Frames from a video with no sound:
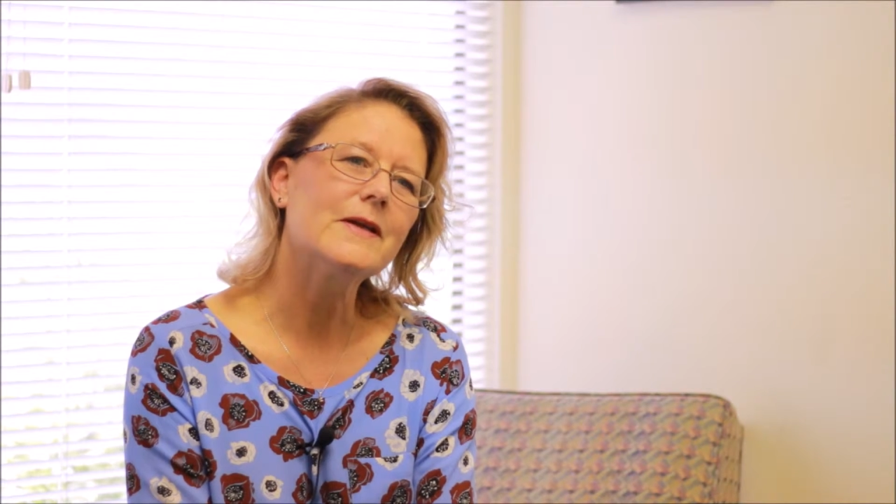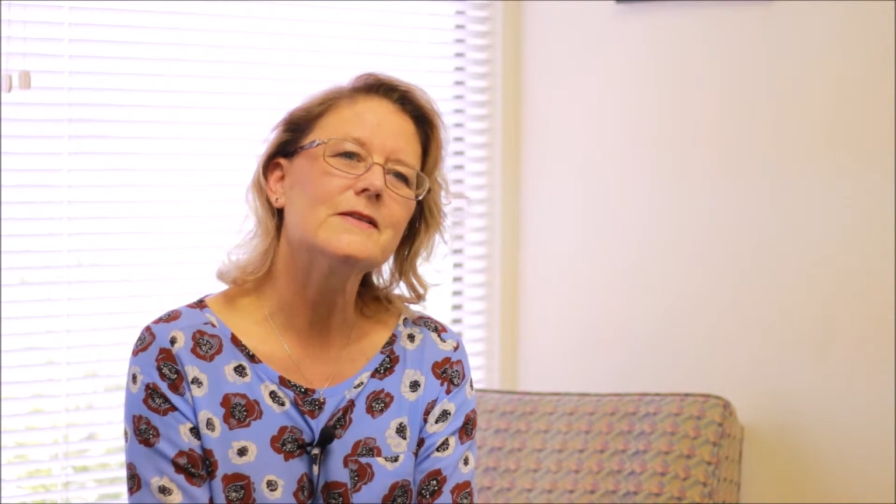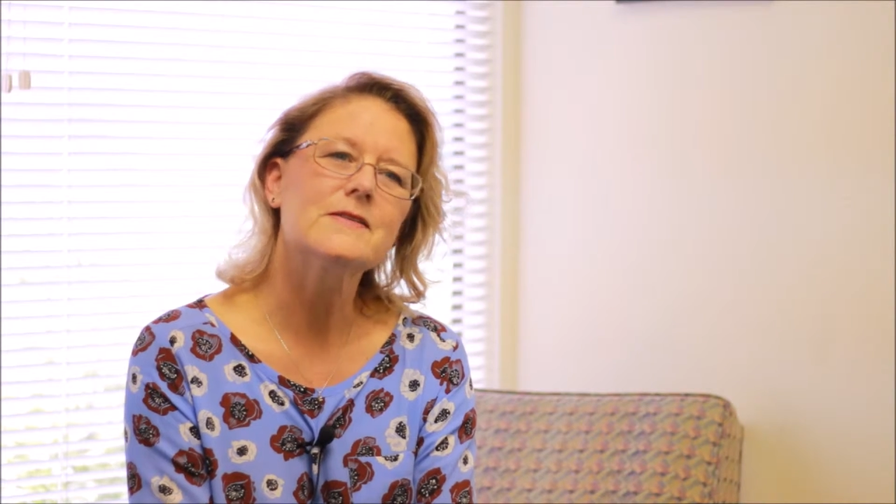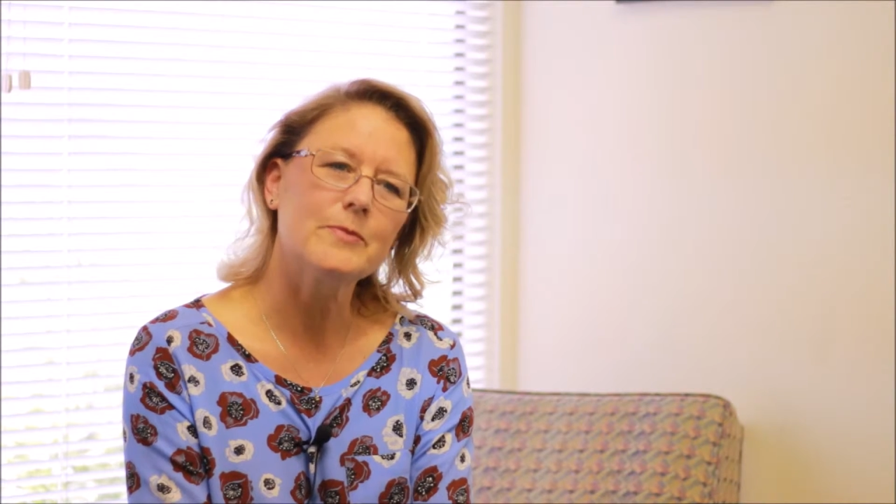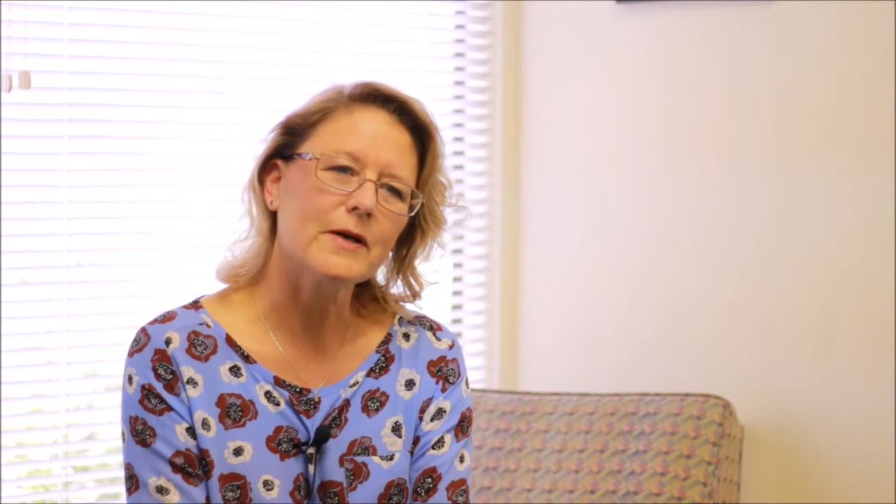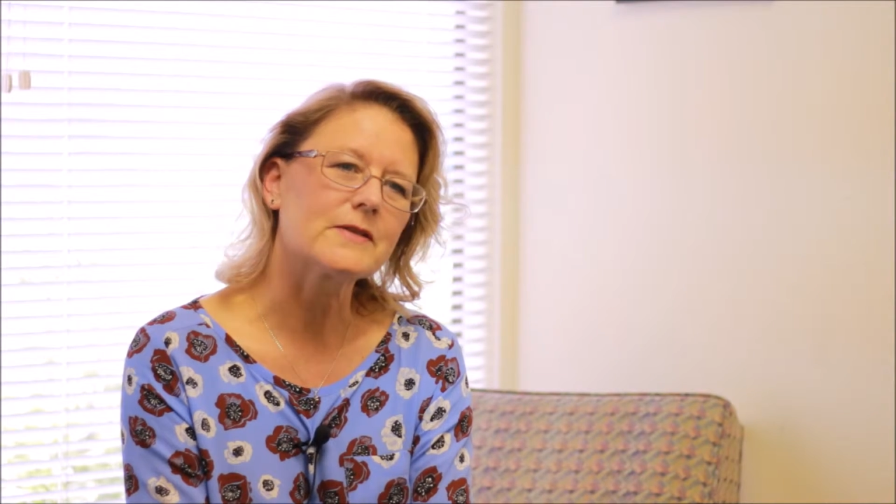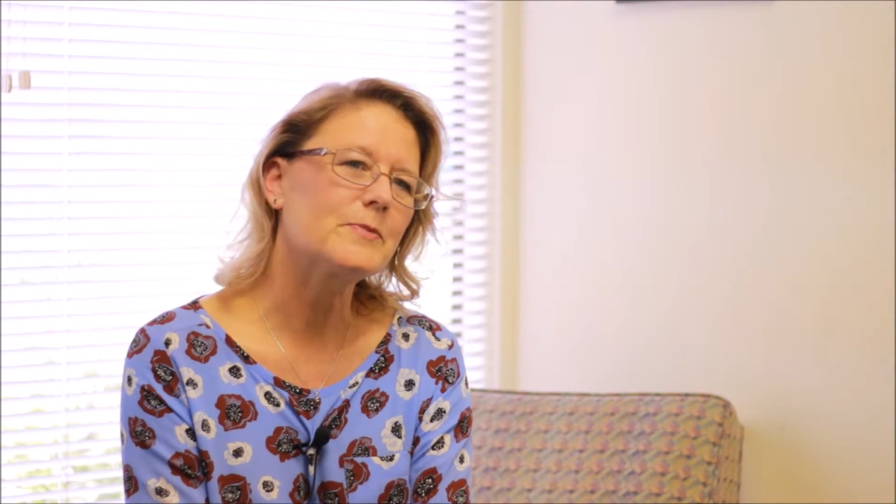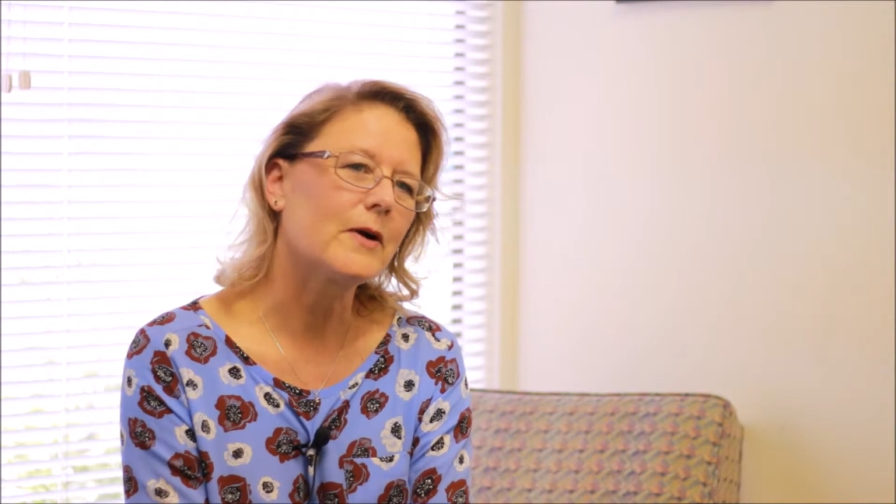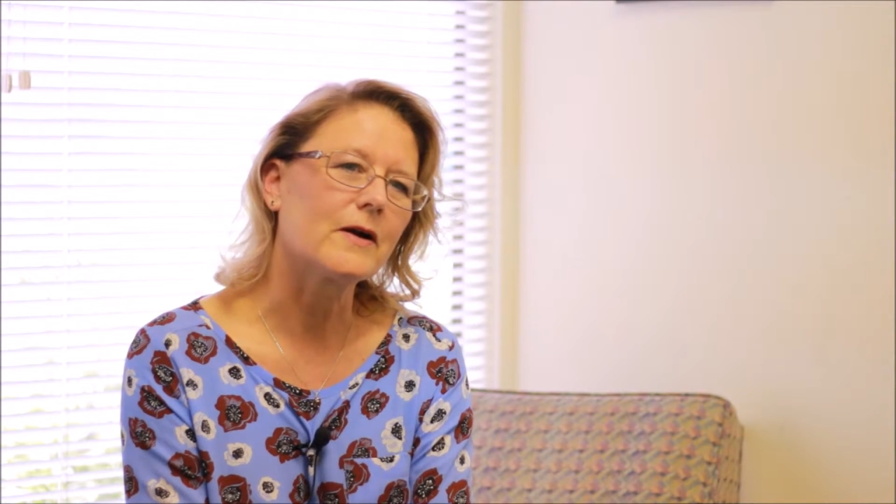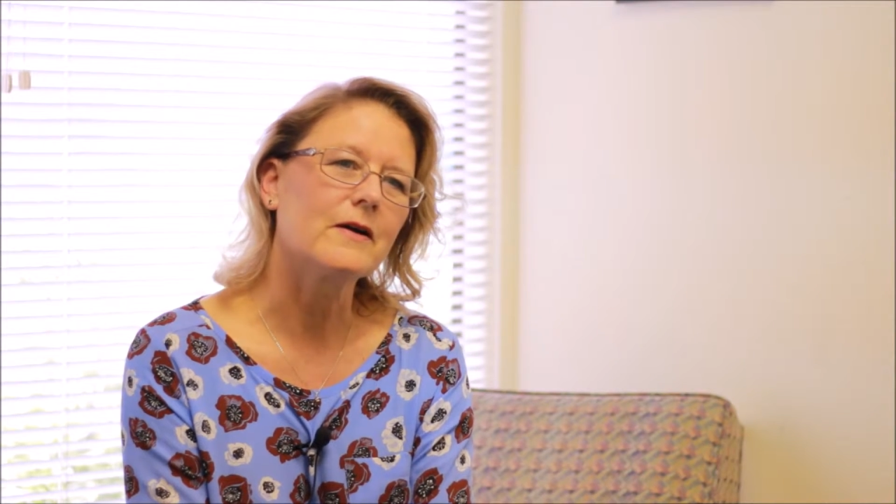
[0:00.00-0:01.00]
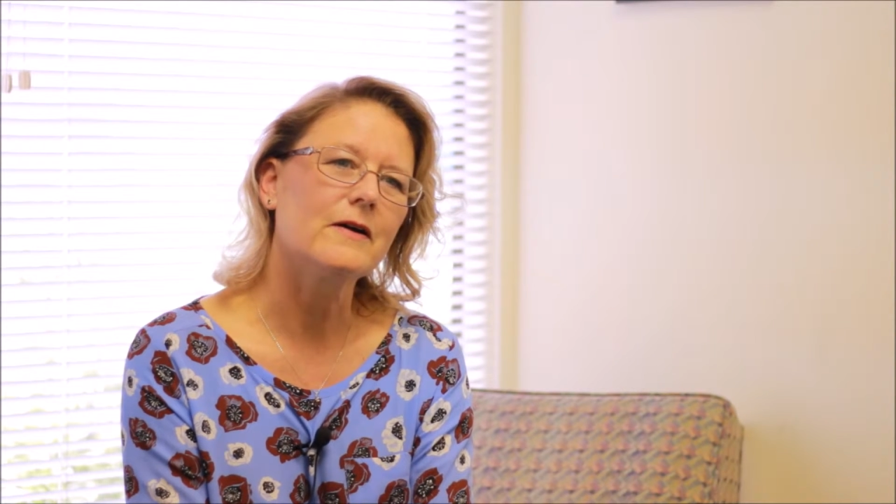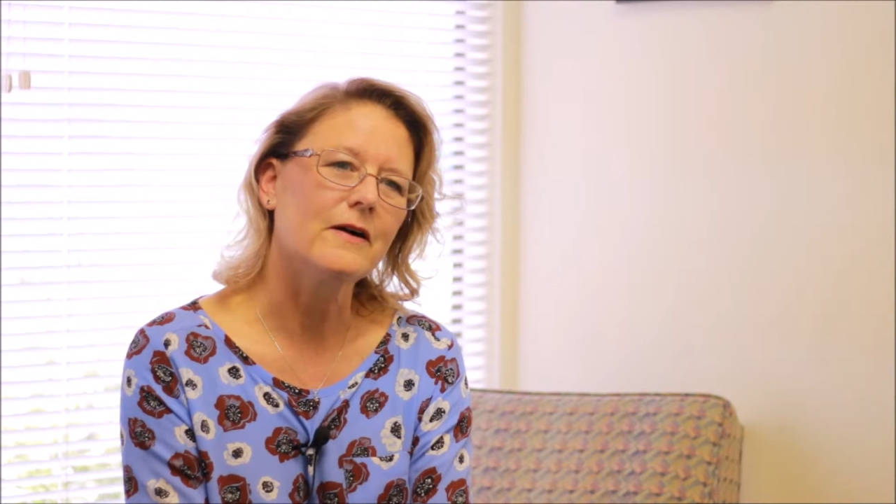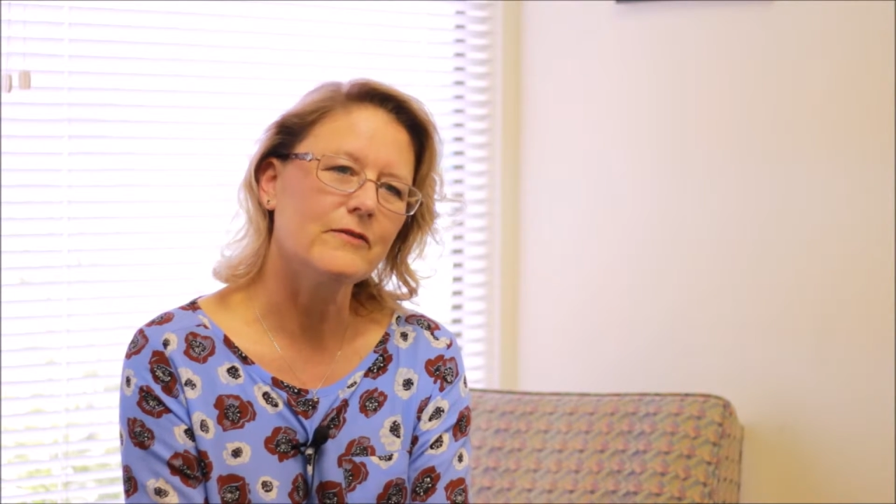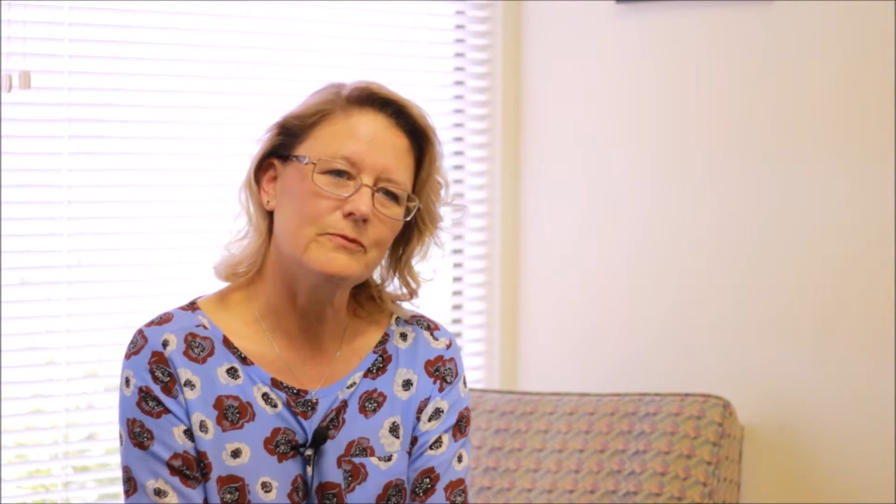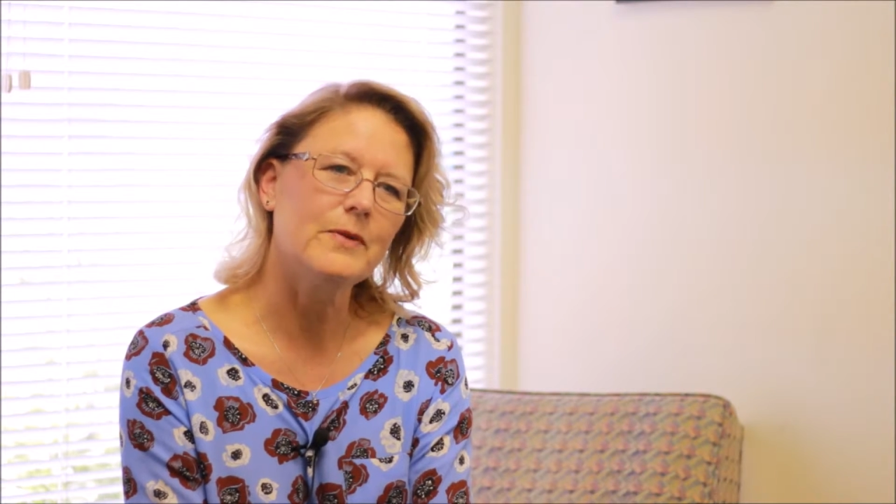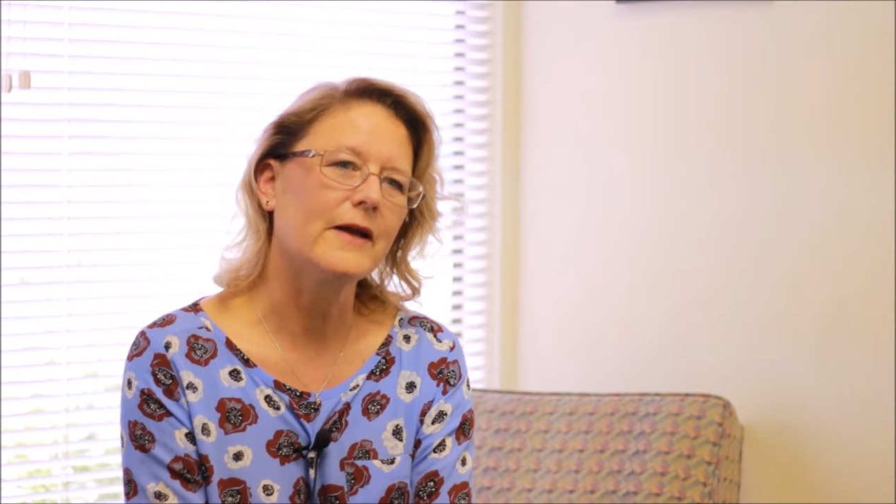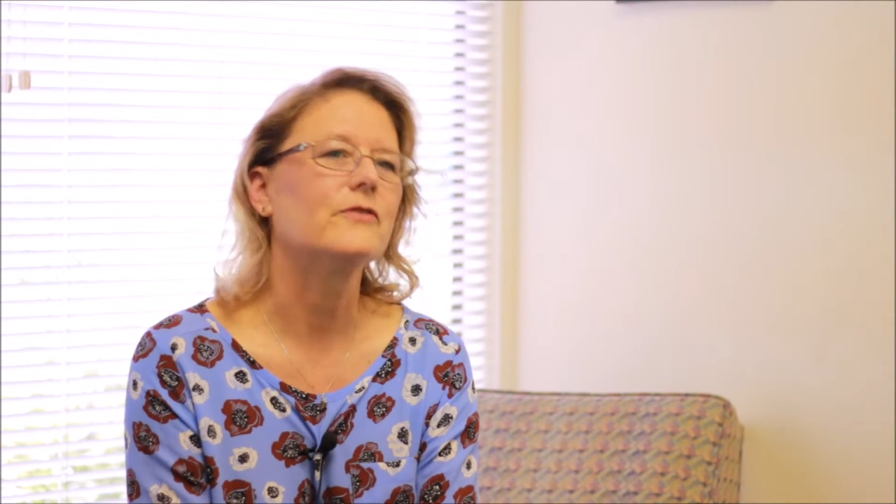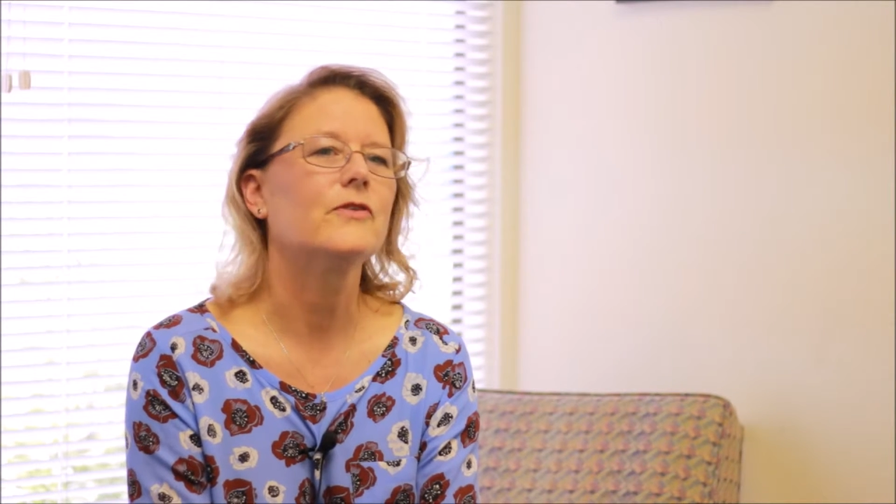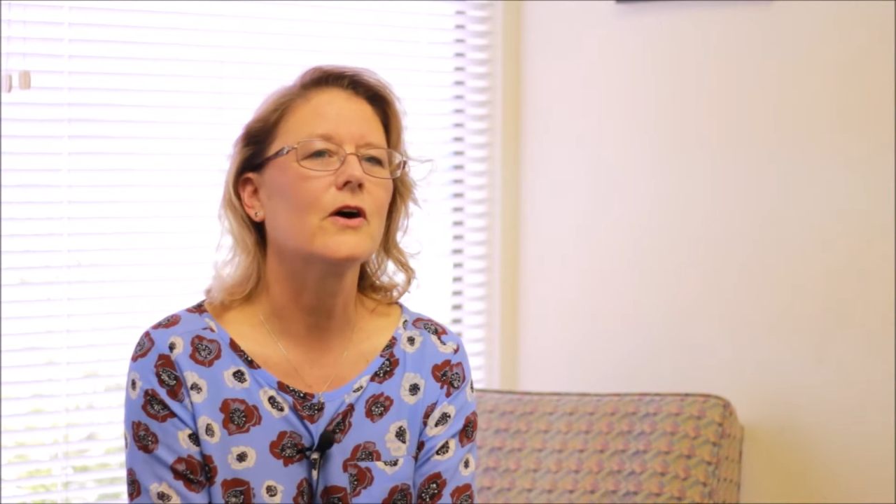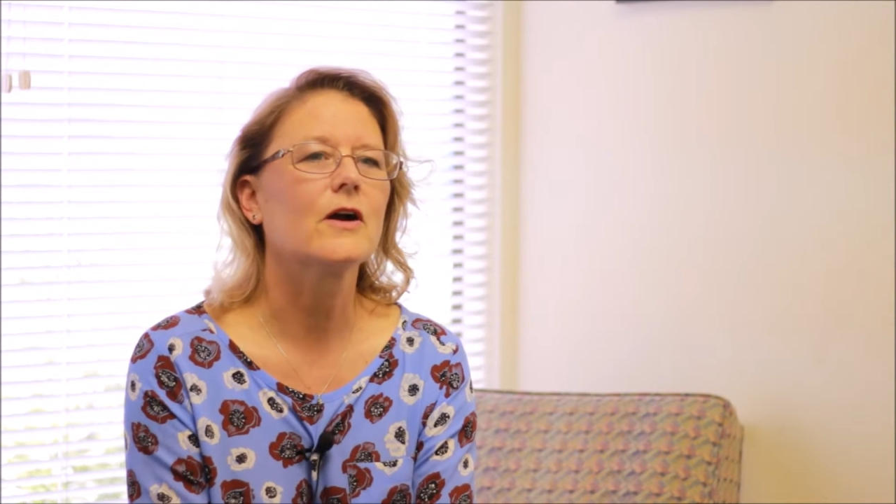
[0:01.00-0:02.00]
is the best part by
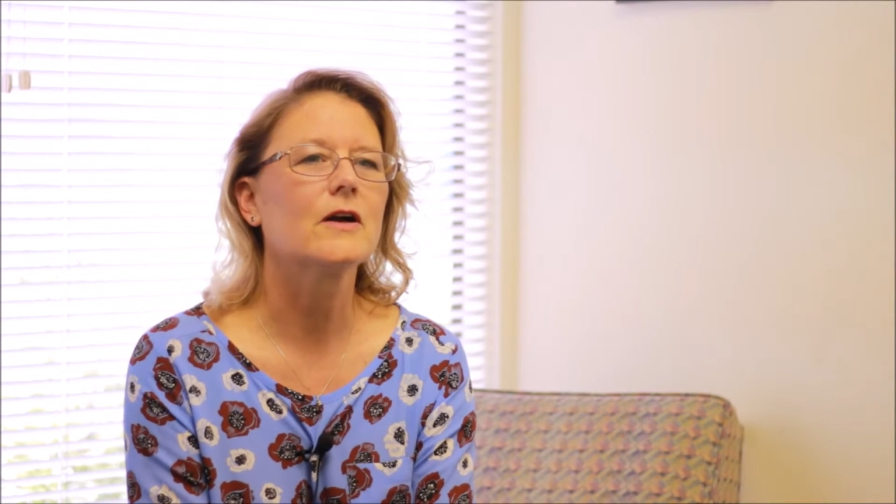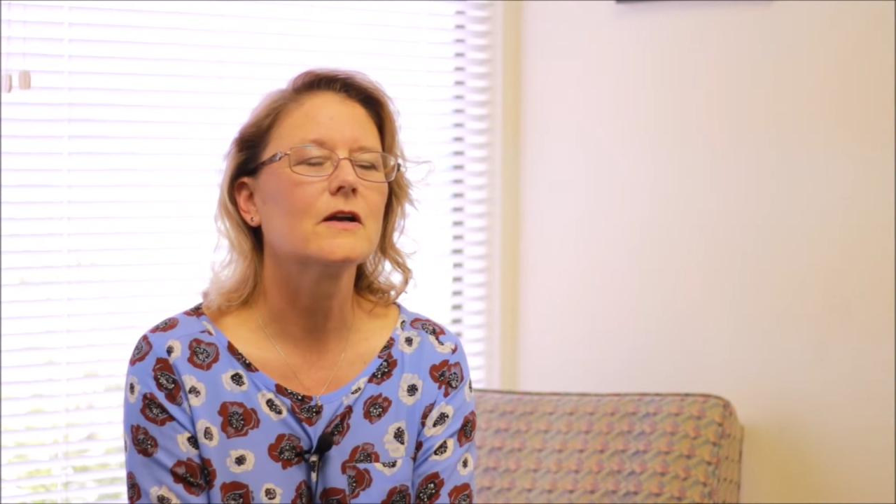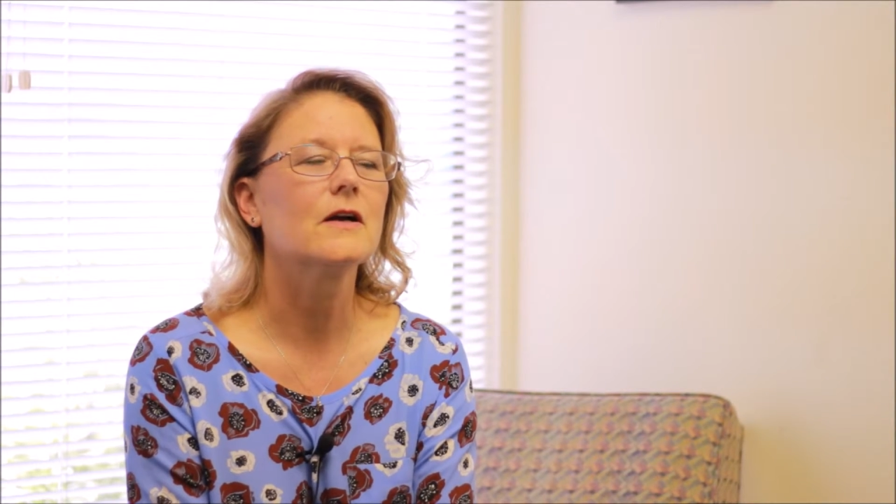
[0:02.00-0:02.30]
far.